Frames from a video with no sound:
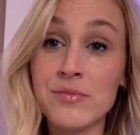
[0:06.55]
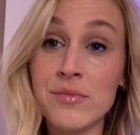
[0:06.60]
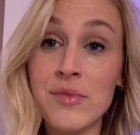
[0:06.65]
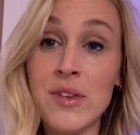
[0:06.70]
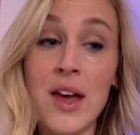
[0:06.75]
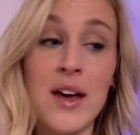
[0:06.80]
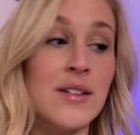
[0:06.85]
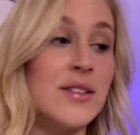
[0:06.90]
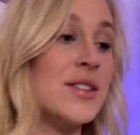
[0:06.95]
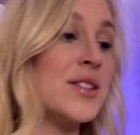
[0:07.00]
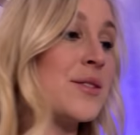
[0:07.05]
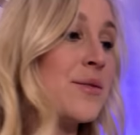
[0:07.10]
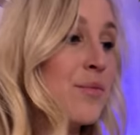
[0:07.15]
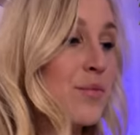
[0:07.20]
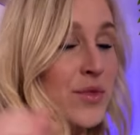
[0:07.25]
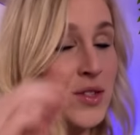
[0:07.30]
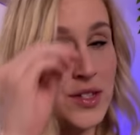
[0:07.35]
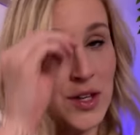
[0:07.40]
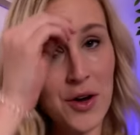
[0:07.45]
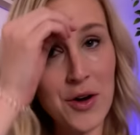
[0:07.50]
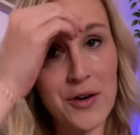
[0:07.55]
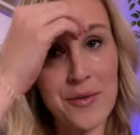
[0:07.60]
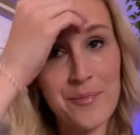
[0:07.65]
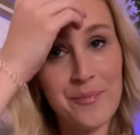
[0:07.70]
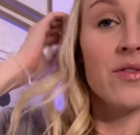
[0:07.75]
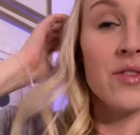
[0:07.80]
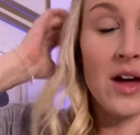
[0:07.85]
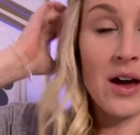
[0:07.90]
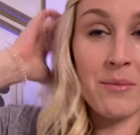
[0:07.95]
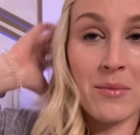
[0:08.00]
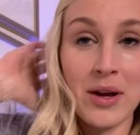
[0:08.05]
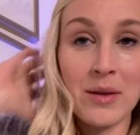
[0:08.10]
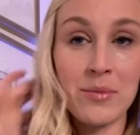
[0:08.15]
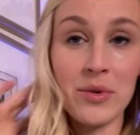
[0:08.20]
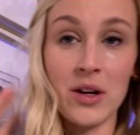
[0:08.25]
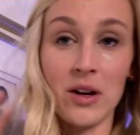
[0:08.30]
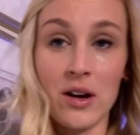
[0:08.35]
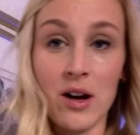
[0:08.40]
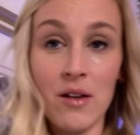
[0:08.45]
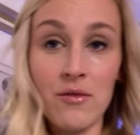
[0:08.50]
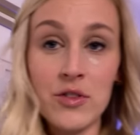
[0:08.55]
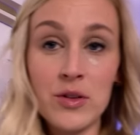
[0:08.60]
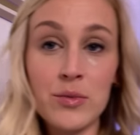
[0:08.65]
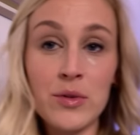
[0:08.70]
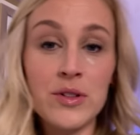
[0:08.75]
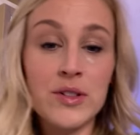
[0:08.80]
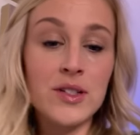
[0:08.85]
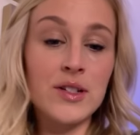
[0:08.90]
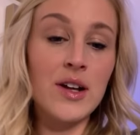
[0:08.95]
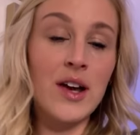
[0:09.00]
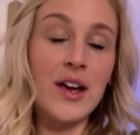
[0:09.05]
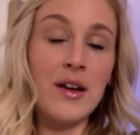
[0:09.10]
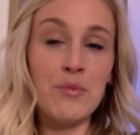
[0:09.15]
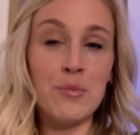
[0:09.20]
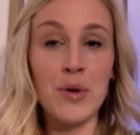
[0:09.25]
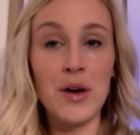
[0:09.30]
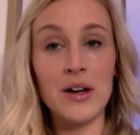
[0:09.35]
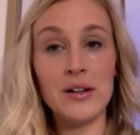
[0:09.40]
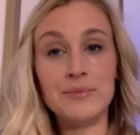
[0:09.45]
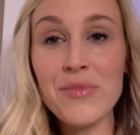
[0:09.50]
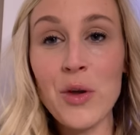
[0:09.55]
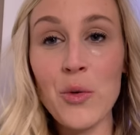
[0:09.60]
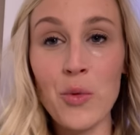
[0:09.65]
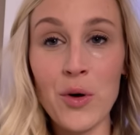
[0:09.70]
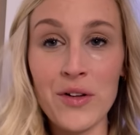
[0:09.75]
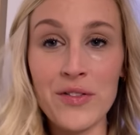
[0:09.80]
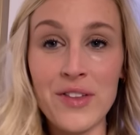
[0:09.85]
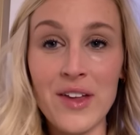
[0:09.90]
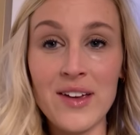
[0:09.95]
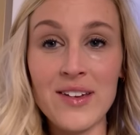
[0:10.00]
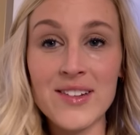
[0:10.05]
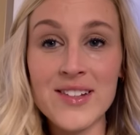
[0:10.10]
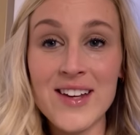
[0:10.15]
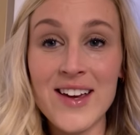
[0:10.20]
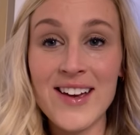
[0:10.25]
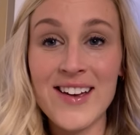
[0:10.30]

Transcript: Yes, so that might be uncomfortable tonight, but worth it.